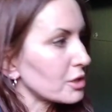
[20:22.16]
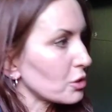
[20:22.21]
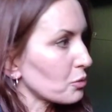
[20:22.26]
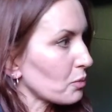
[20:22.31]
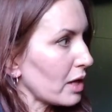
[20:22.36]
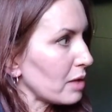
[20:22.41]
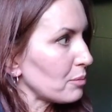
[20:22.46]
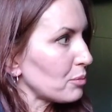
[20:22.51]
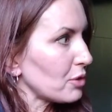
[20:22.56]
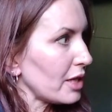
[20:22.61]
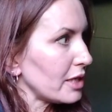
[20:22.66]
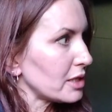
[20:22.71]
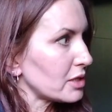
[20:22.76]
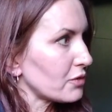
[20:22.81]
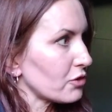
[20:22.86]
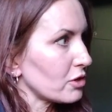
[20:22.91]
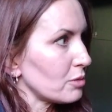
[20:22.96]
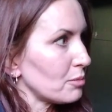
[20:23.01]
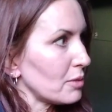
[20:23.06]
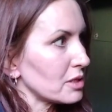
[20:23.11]
a right place
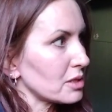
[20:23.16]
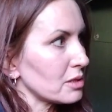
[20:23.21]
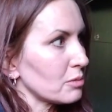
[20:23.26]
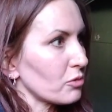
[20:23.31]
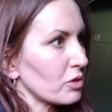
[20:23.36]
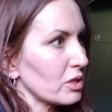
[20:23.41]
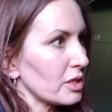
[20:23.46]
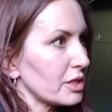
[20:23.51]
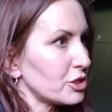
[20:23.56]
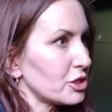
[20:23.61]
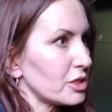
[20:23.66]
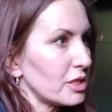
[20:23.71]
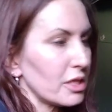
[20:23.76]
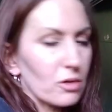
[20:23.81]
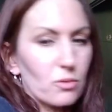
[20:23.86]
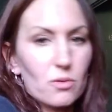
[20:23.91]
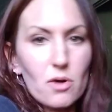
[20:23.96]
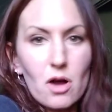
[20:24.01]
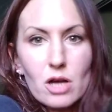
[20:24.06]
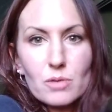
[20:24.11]
for the Muslim religion and a
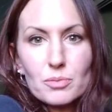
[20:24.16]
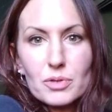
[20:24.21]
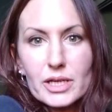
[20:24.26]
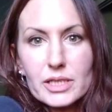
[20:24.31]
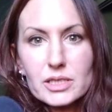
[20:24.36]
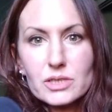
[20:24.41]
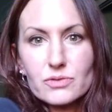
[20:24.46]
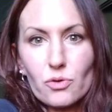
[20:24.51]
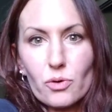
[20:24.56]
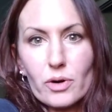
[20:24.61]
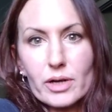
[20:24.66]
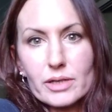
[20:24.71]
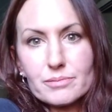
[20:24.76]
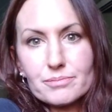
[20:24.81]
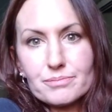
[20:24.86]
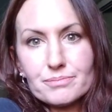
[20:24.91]
wrong place for it.